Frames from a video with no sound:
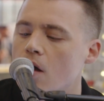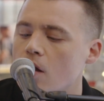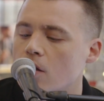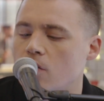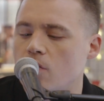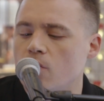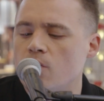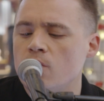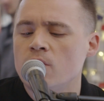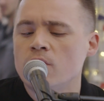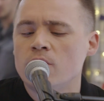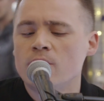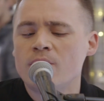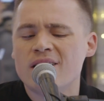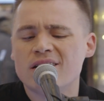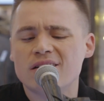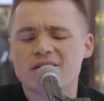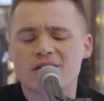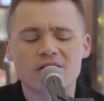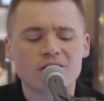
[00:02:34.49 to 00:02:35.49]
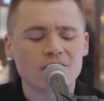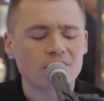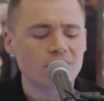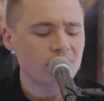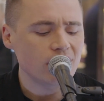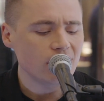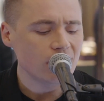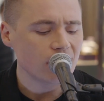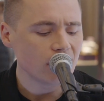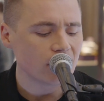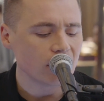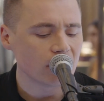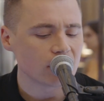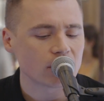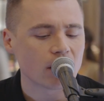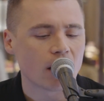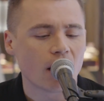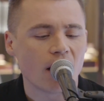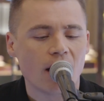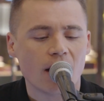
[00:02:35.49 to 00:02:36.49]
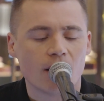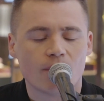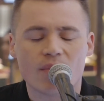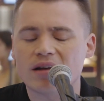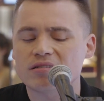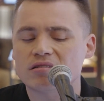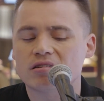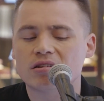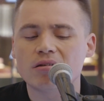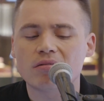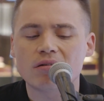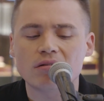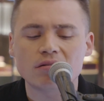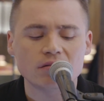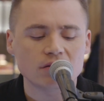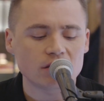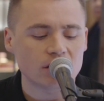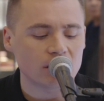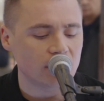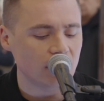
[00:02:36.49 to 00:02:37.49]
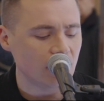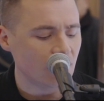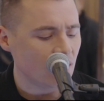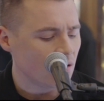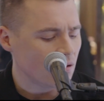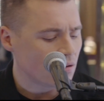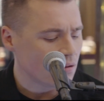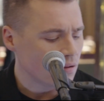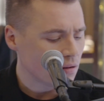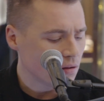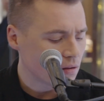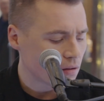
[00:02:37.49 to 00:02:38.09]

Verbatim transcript: You are my courage, my sword and shield,